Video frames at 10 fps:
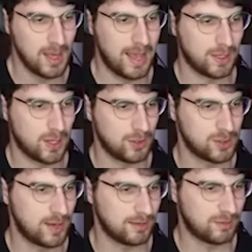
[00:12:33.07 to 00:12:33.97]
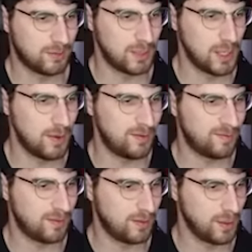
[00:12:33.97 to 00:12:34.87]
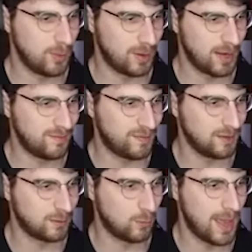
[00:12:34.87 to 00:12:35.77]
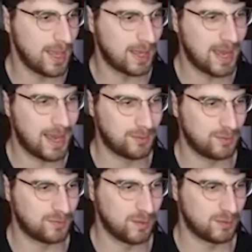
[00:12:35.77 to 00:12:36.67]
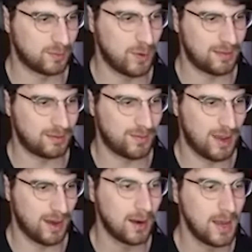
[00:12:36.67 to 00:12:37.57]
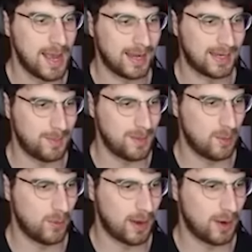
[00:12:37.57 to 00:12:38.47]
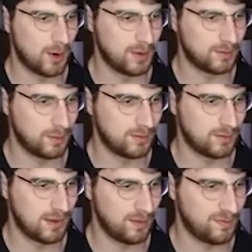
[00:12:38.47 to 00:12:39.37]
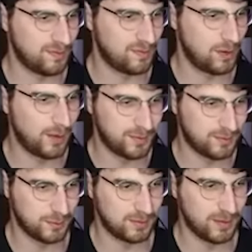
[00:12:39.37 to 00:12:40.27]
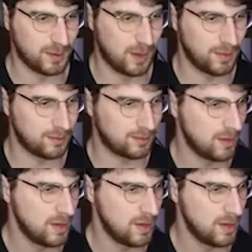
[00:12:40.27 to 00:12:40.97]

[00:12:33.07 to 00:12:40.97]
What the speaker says: In contrast, the newborn infant is awake after its first breaths of air and can be aware on its own self, of its own self and others,